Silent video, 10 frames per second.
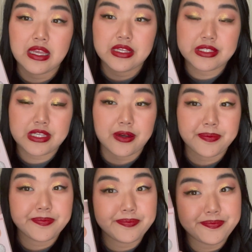So
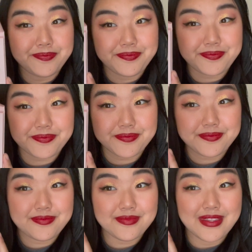
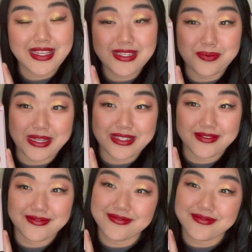this one,